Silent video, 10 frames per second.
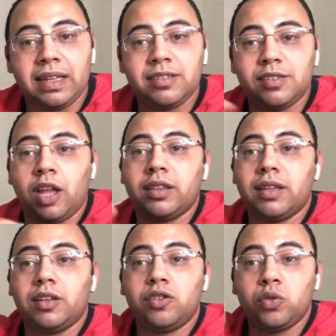It's not
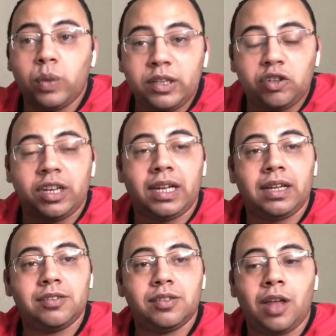switching,
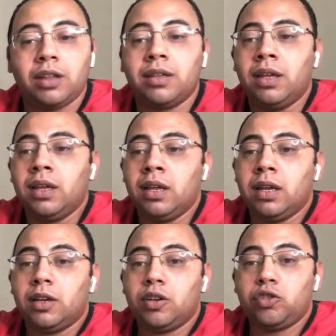it's not
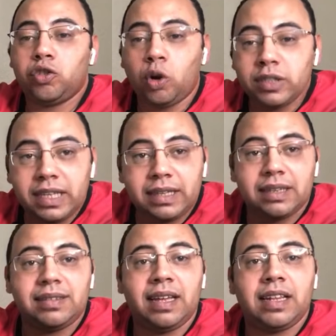shorting
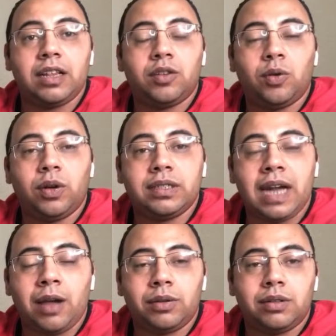the signal to
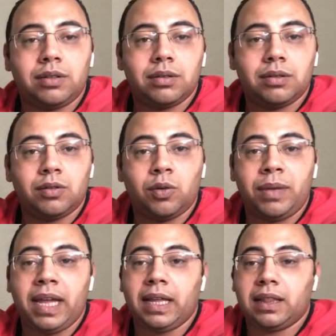ground to
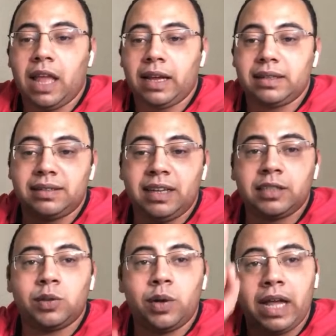make it like
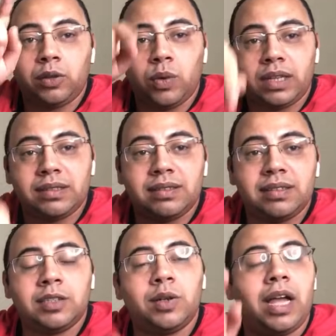0 and 1,
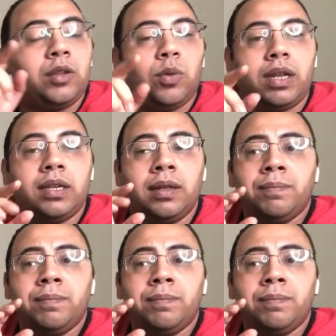0 and 1.